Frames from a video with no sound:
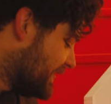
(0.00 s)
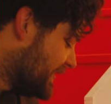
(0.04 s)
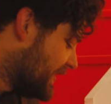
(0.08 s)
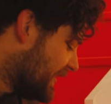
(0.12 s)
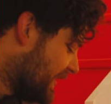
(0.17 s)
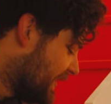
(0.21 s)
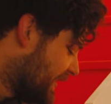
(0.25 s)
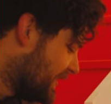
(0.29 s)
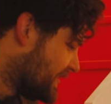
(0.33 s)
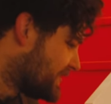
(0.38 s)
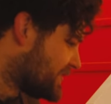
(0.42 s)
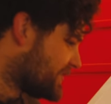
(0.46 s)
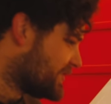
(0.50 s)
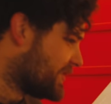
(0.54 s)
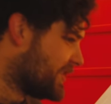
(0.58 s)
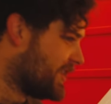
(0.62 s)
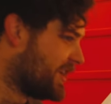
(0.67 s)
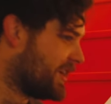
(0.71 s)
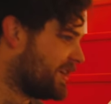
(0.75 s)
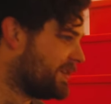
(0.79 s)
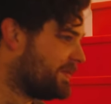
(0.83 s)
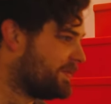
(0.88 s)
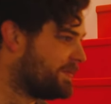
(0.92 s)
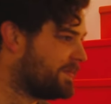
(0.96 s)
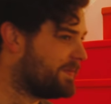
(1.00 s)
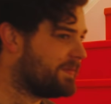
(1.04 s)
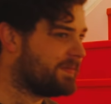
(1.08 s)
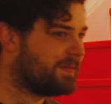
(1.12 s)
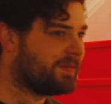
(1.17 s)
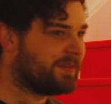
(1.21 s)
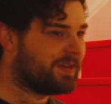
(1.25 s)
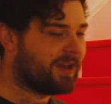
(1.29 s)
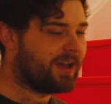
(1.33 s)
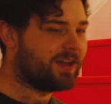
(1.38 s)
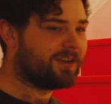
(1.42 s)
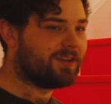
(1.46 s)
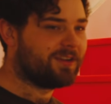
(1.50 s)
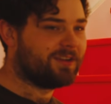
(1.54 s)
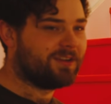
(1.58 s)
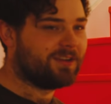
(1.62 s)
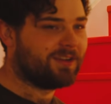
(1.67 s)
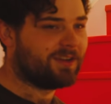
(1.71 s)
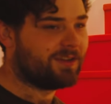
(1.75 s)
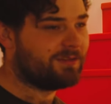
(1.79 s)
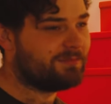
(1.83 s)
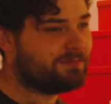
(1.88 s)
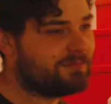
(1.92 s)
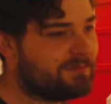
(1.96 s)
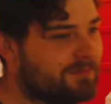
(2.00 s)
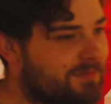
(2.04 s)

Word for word: are these dry? I don't know.